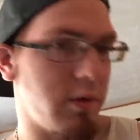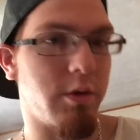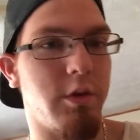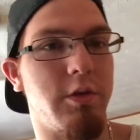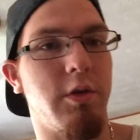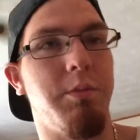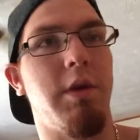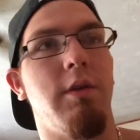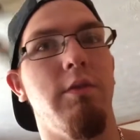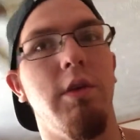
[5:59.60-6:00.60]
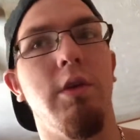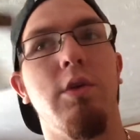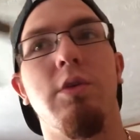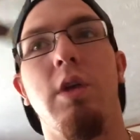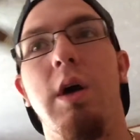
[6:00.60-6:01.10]
I'm gonna start making
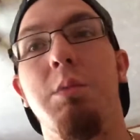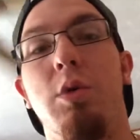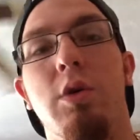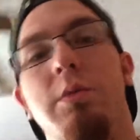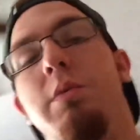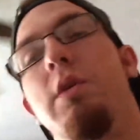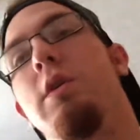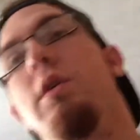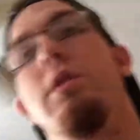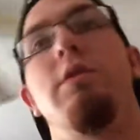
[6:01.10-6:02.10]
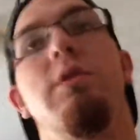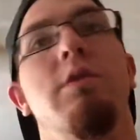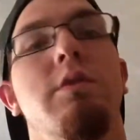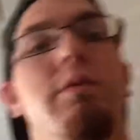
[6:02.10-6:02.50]
videos a lot more because